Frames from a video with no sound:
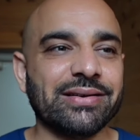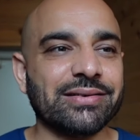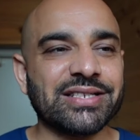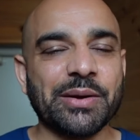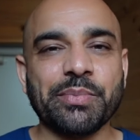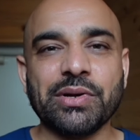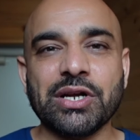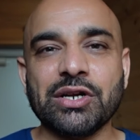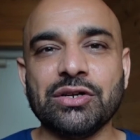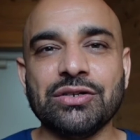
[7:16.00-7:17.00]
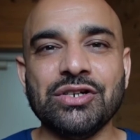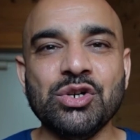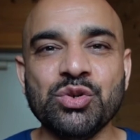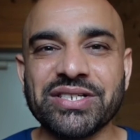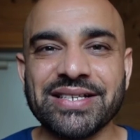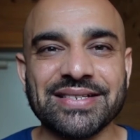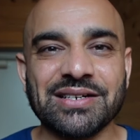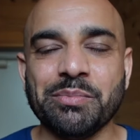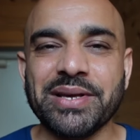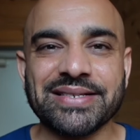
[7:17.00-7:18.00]
type of nuisance in a
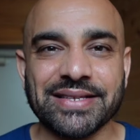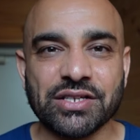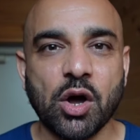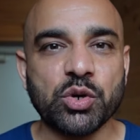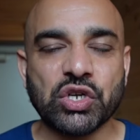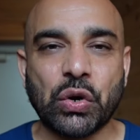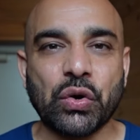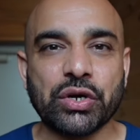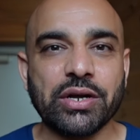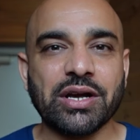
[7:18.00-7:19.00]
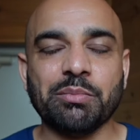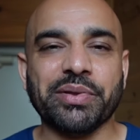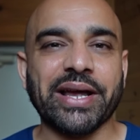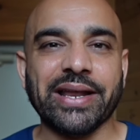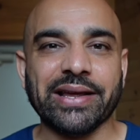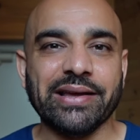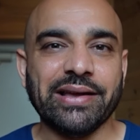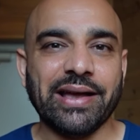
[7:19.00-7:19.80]
business, always going, complaining.